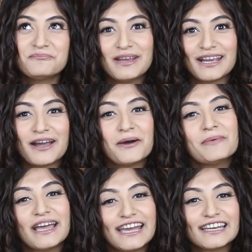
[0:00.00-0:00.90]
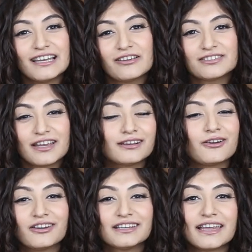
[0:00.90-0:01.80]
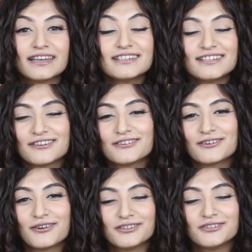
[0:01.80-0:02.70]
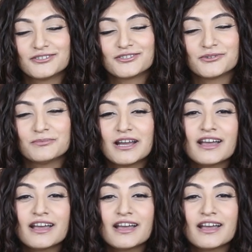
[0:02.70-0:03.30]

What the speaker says: makeup and lifestyle content here on YouTube.